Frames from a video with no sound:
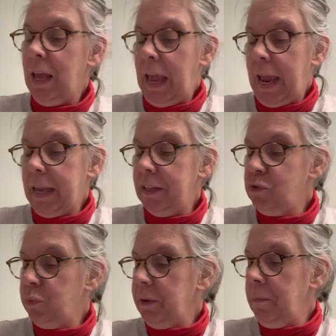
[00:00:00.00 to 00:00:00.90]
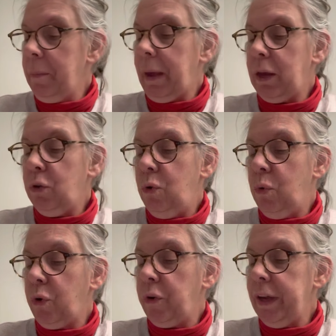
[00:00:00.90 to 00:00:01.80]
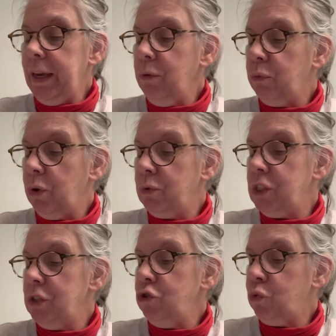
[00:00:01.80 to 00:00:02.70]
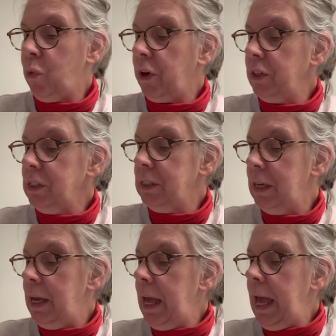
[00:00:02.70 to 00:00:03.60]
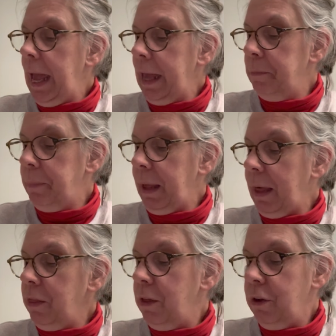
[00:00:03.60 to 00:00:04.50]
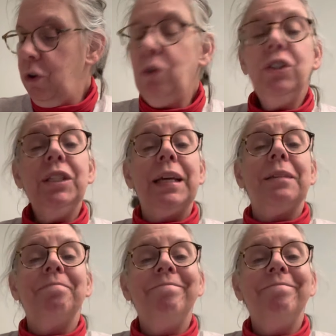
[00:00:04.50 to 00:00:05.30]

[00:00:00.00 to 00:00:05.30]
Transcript: and it's written by Corey Rosen Schwartz and Beth Coulton.